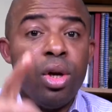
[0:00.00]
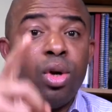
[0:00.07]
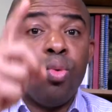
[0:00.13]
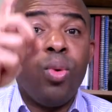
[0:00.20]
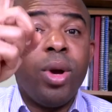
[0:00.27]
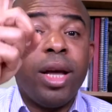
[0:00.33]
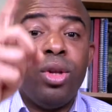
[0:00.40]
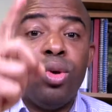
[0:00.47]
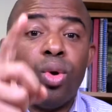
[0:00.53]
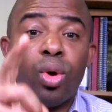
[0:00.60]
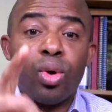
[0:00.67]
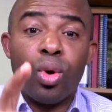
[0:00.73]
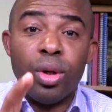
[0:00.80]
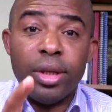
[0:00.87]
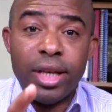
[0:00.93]
We do
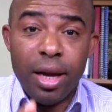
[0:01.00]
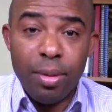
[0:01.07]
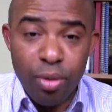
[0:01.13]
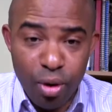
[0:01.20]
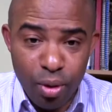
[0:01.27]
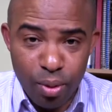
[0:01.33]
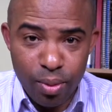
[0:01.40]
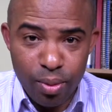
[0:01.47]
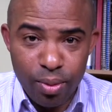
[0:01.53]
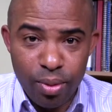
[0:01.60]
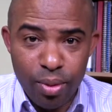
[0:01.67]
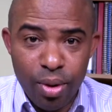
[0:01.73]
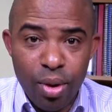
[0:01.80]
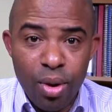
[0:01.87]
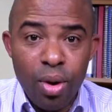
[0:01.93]
not condemn
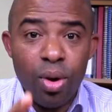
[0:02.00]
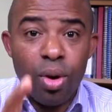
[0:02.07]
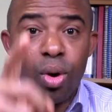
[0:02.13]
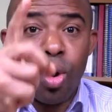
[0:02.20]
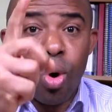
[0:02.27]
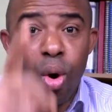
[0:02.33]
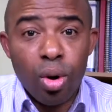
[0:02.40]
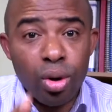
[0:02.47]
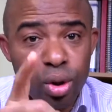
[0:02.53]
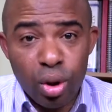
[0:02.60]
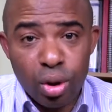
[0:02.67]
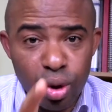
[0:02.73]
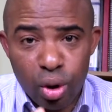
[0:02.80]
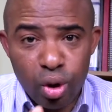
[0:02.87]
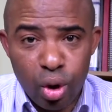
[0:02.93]
you. God
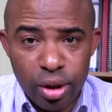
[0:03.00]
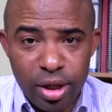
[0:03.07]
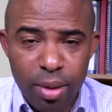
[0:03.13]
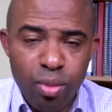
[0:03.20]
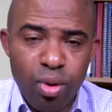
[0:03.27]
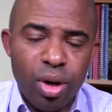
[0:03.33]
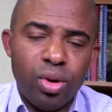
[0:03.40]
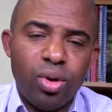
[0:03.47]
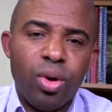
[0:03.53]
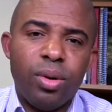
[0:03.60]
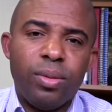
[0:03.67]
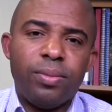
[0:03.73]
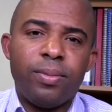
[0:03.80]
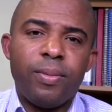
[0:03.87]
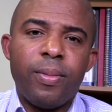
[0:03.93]
does not condemn you at all.
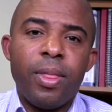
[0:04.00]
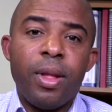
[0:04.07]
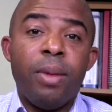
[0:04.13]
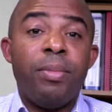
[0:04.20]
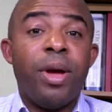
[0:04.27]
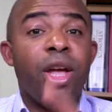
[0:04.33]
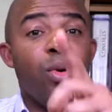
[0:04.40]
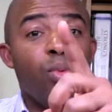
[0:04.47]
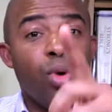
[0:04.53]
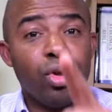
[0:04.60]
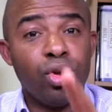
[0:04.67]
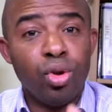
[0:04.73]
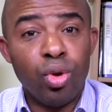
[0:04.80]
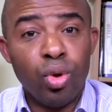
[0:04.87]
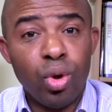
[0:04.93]
But He
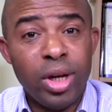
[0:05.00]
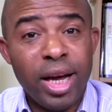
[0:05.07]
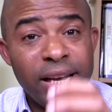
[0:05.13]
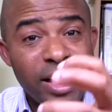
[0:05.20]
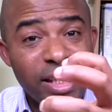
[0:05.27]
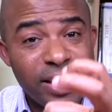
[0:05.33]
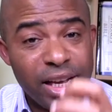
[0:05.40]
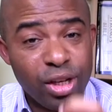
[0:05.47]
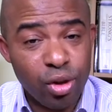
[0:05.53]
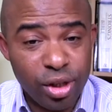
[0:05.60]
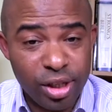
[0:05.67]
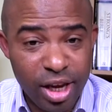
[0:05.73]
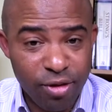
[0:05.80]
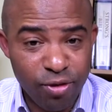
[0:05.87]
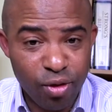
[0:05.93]
wants you to know that He is there to
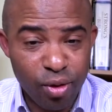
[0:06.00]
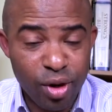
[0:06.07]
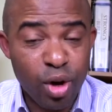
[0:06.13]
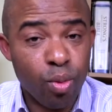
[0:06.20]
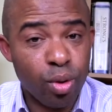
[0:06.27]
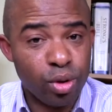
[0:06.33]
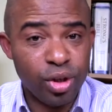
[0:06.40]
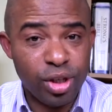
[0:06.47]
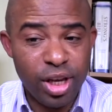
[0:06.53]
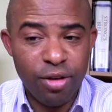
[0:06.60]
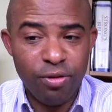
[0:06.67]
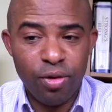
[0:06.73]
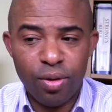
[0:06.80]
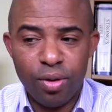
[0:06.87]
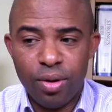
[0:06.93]
save you. He wants to
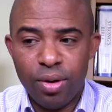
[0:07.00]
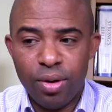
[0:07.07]
save you.